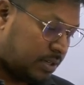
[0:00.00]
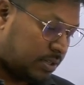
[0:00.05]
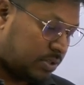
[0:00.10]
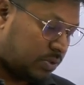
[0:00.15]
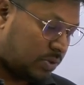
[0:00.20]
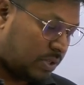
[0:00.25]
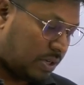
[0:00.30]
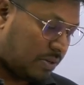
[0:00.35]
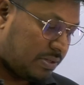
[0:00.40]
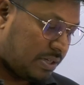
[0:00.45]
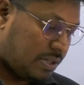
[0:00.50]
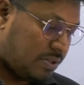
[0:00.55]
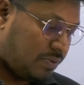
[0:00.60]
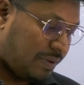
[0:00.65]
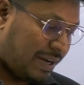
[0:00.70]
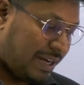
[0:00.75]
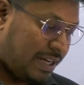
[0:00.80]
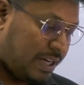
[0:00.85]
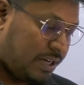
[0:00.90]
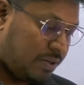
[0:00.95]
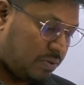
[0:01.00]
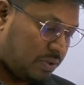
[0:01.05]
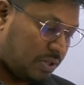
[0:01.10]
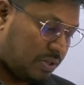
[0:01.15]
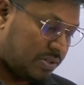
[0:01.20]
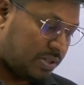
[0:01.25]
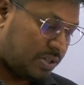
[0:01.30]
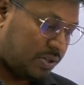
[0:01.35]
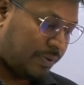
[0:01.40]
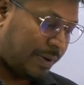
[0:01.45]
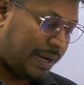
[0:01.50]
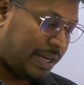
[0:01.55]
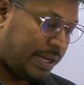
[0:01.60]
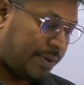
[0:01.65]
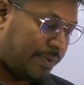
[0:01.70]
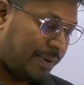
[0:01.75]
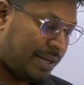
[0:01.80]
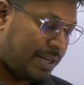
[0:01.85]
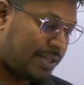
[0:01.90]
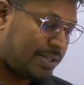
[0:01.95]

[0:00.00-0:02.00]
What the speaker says: 2020-2021